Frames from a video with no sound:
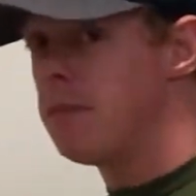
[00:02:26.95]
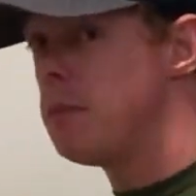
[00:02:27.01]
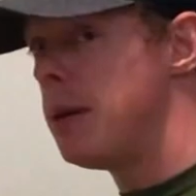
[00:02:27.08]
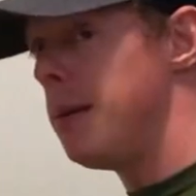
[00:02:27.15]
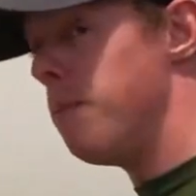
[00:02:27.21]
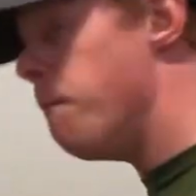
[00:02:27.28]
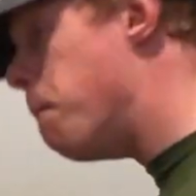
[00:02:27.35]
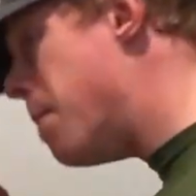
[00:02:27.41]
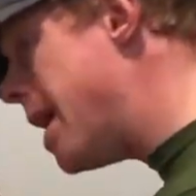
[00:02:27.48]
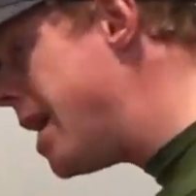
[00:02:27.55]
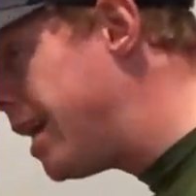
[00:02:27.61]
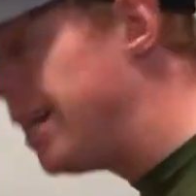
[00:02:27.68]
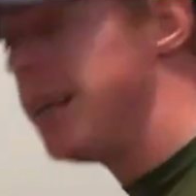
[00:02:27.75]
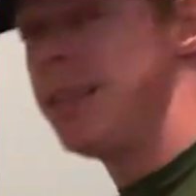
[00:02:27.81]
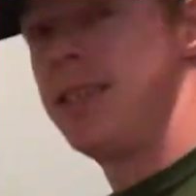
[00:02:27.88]
to be
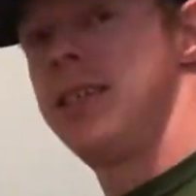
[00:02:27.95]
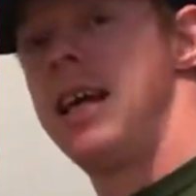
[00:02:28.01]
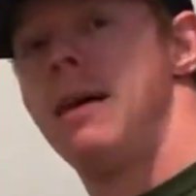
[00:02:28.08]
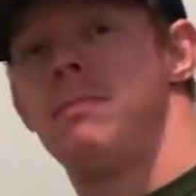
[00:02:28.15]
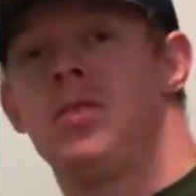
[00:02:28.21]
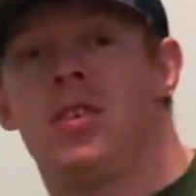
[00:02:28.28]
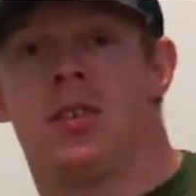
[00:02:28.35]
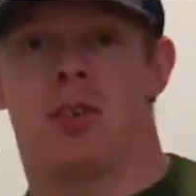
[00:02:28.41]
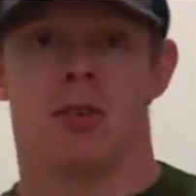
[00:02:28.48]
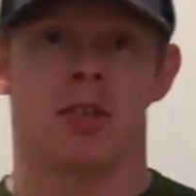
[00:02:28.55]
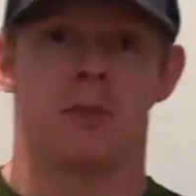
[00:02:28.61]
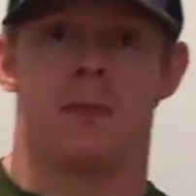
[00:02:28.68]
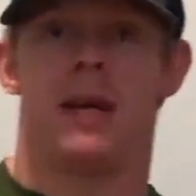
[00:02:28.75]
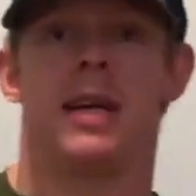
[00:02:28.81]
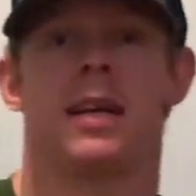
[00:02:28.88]
big steps, so to
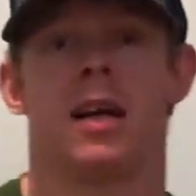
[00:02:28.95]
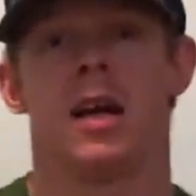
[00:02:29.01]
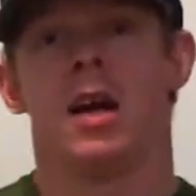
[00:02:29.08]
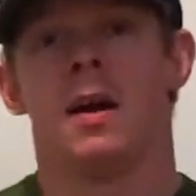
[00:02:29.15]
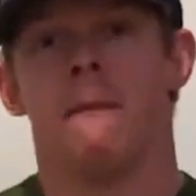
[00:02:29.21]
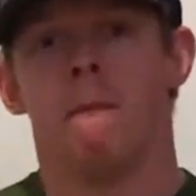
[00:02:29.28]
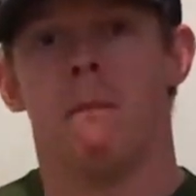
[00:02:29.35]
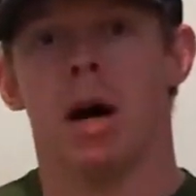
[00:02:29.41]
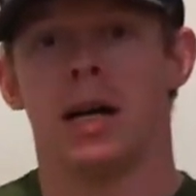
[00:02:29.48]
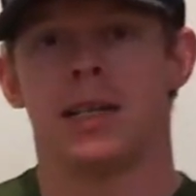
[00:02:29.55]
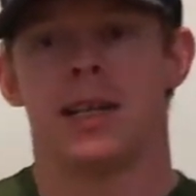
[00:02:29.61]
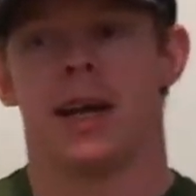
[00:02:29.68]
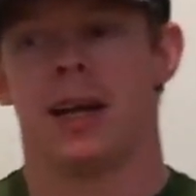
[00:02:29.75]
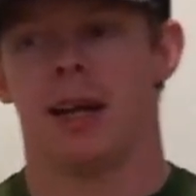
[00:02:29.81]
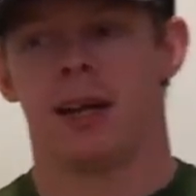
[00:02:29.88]
speak,
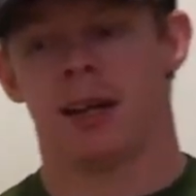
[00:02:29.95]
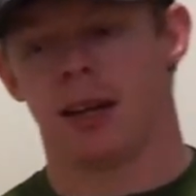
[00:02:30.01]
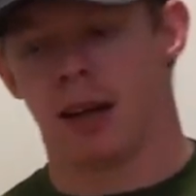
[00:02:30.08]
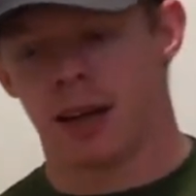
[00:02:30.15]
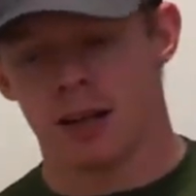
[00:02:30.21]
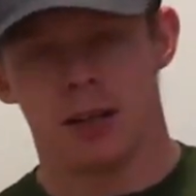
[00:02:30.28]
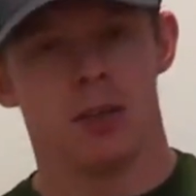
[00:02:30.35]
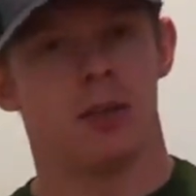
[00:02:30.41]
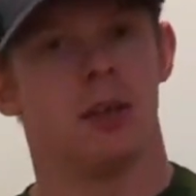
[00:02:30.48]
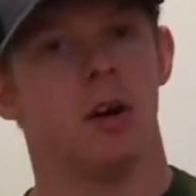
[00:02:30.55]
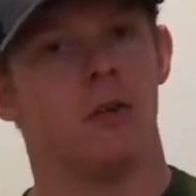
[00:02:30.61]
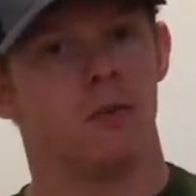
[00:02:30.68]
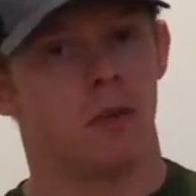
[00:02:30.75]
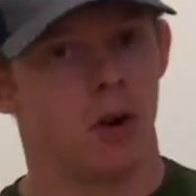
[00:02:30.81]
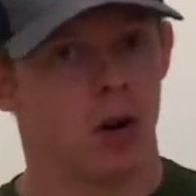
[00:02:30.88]
but you can
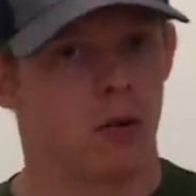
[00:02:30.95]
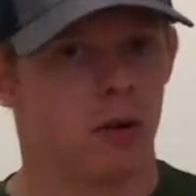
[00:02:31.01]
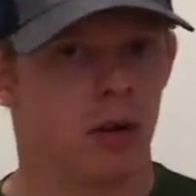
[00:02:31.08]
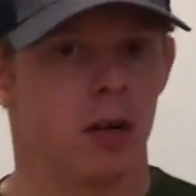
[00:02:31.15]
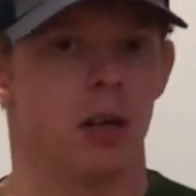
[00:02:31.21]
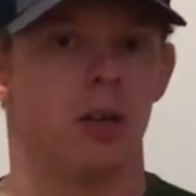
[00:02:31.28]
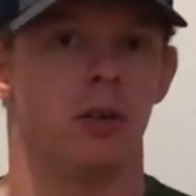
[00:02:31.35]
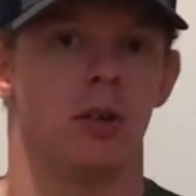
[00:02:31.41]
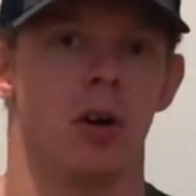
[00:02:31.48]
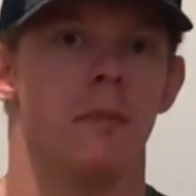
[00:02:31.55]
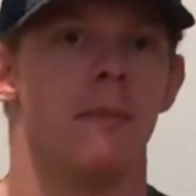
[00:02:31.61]
go forward, you can go